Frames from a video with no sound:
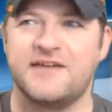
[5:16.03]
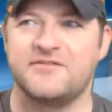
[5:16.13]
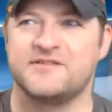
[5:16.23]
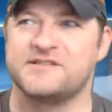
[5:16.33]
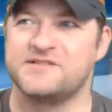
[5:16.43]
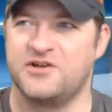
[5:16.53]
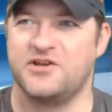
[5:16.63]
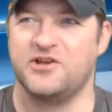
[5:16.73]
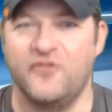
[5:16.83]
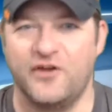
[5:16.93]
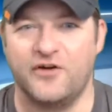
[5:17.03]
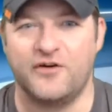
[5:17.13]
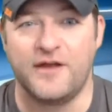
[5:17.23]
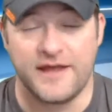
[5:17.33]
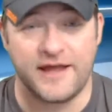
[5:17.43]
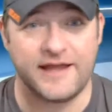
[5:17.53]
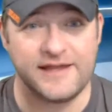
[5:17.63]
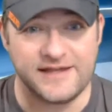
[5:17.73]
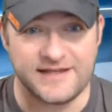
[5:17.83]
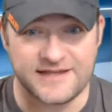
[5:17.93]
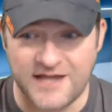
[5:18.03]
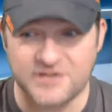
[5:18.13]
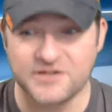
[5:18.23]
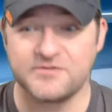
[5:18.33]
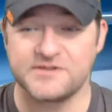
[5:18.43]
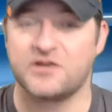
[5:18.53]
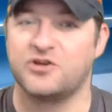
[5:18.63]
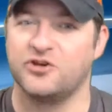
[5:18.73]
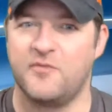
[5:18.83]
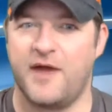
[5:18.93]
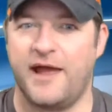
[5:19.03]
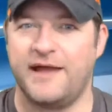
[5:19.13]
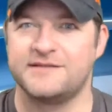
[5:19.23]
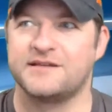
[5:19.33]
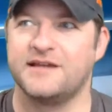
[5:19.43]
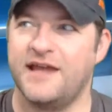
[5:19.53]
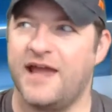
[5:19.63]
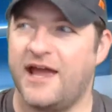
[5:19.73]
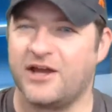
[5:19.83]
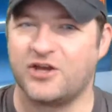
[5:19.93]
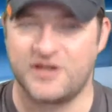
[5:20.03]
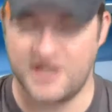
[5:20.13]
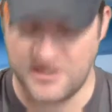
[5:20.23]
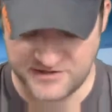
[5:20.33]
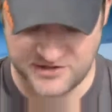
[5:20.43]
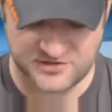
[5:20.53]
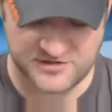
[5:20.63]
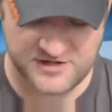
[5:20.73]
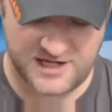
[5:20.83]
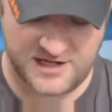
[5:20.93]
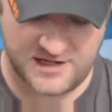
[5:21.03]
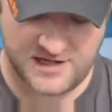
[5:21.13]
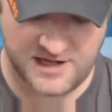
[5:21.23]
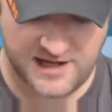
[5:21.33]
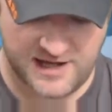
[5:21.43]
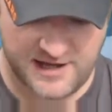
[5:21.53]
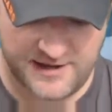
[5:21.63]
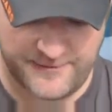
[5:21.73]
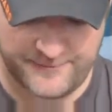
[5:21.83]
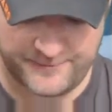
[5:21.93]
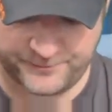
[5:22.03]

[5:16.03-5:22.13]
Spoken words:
Evans and Sonya Deville. It actually was a good match. It had good chemistry. It